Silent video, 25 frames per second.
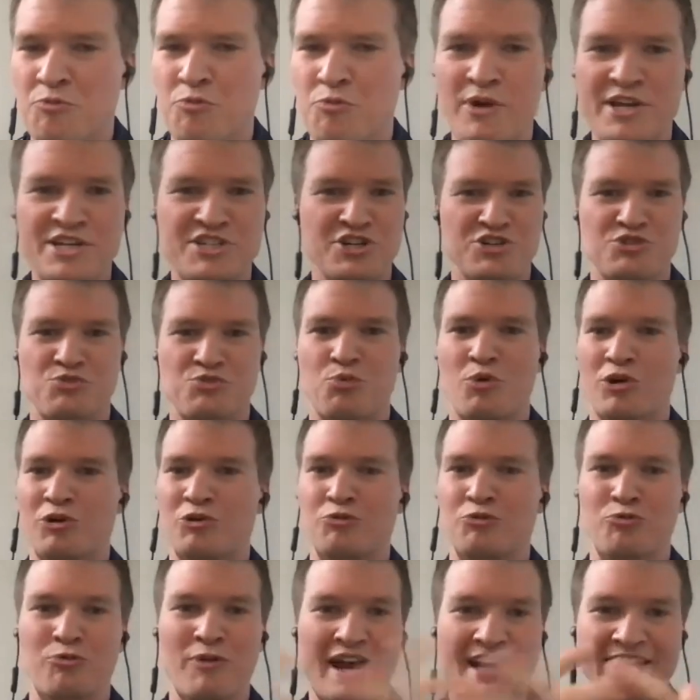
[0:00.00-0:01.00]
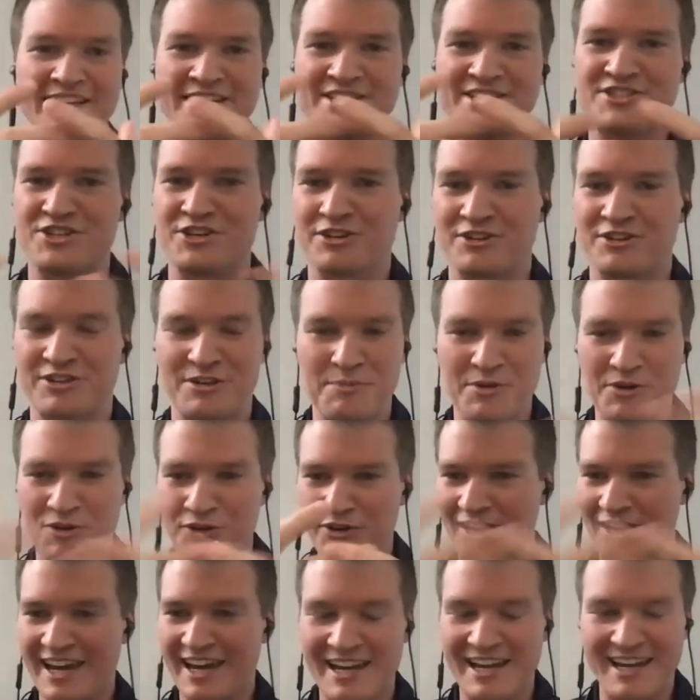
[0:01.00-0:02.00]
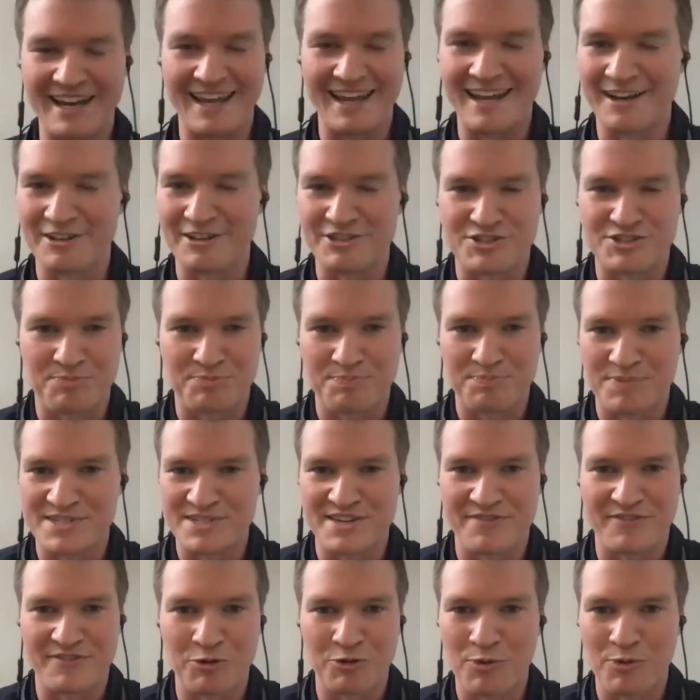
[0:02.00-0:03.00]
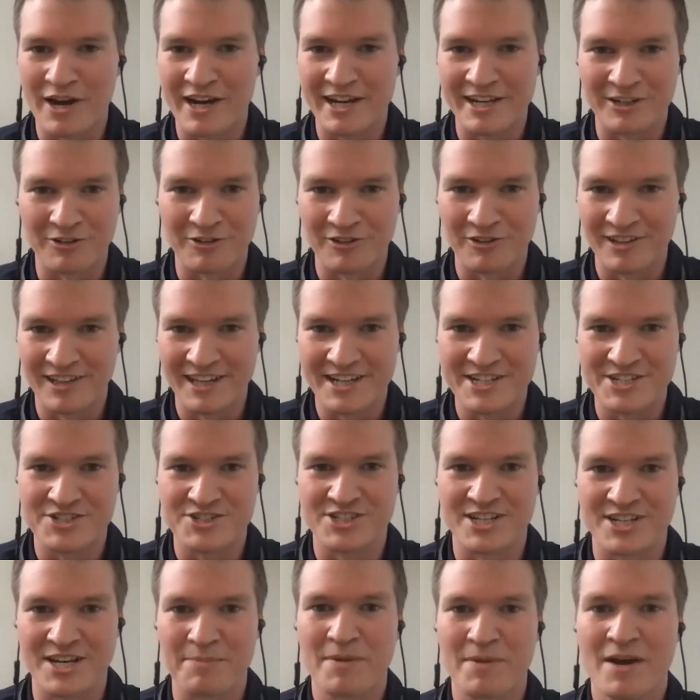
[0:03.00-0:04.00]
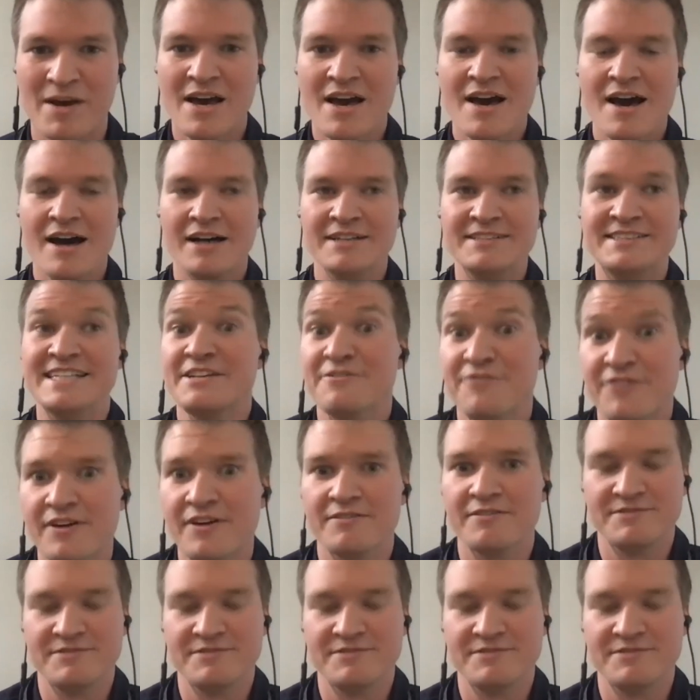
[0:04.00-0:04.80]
we just weren't ready to communicate in a specific way in a relationship De-